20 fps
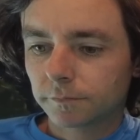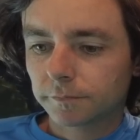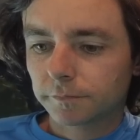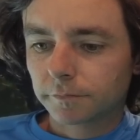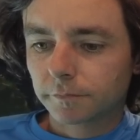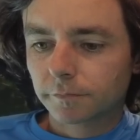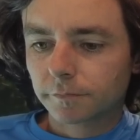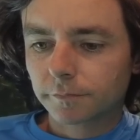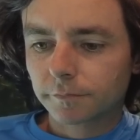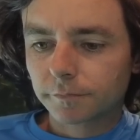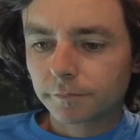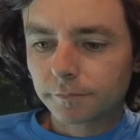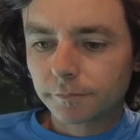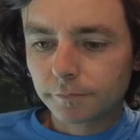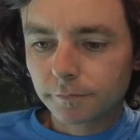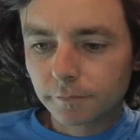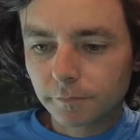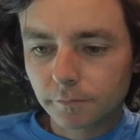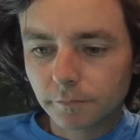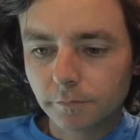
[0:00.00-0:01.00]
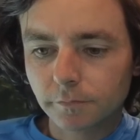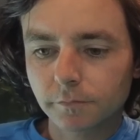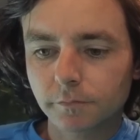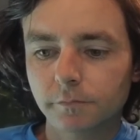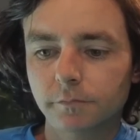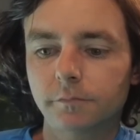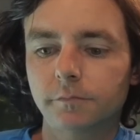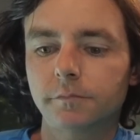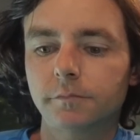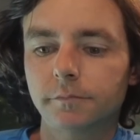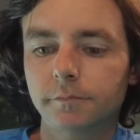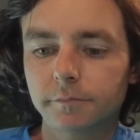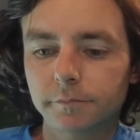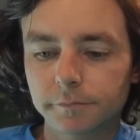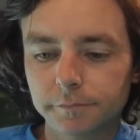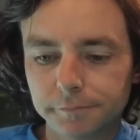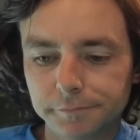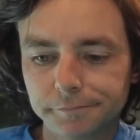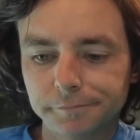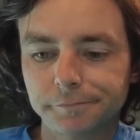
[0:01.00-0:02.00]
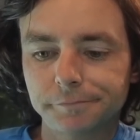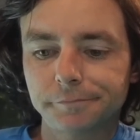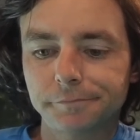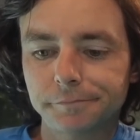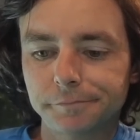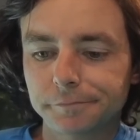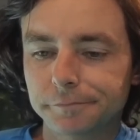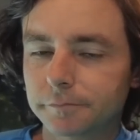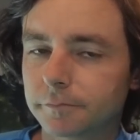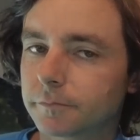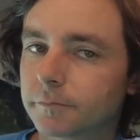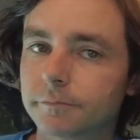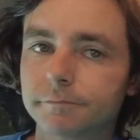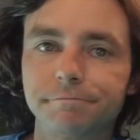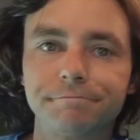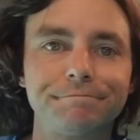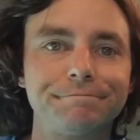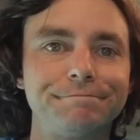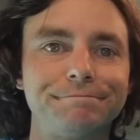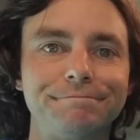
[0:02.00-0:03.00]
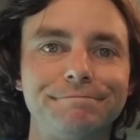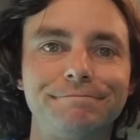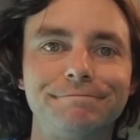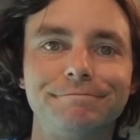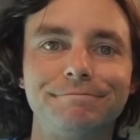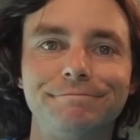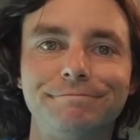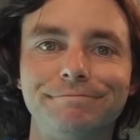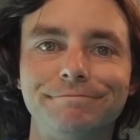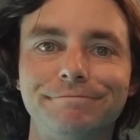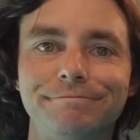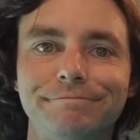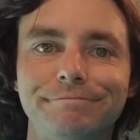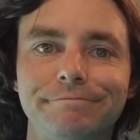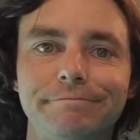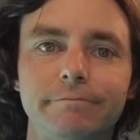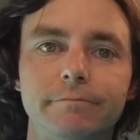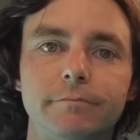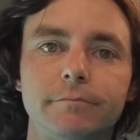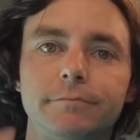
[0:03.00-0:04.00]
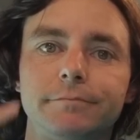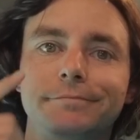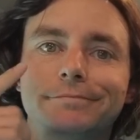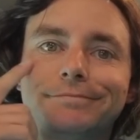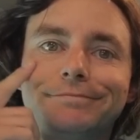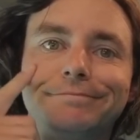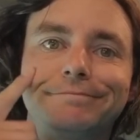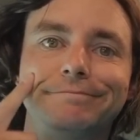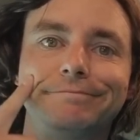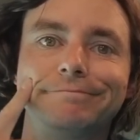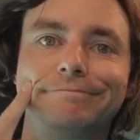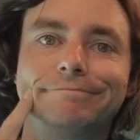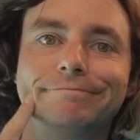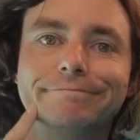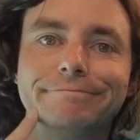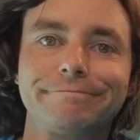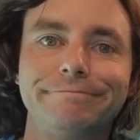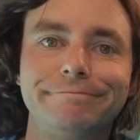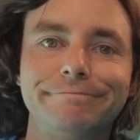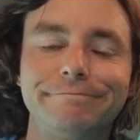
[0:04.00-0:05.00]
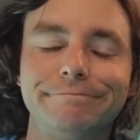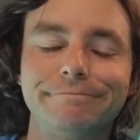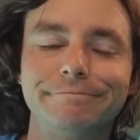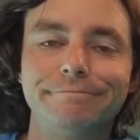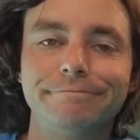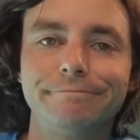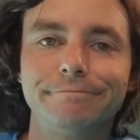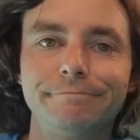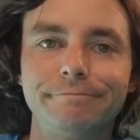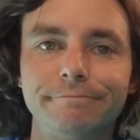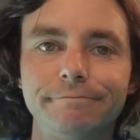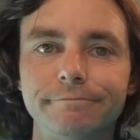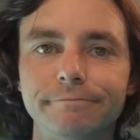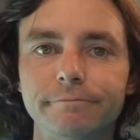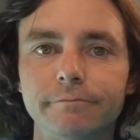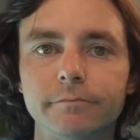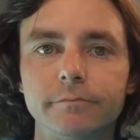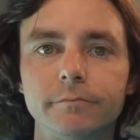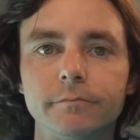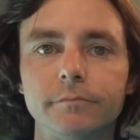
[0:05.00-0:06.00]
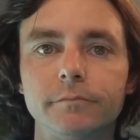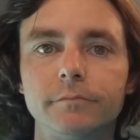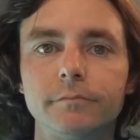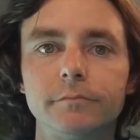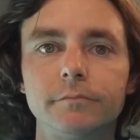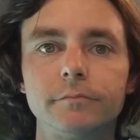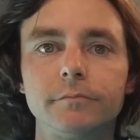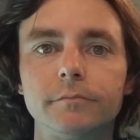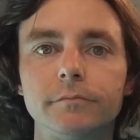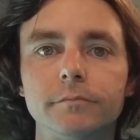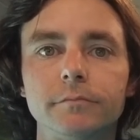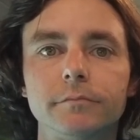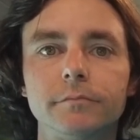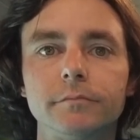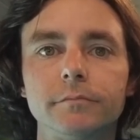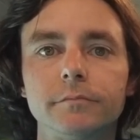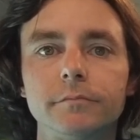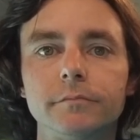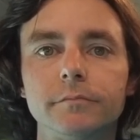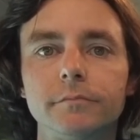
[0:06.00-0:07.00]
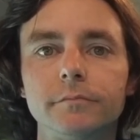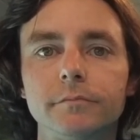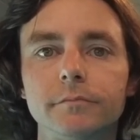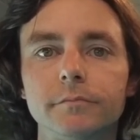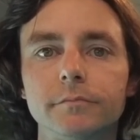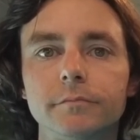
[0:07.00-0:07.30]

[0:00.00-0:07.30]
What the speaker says: [no speech]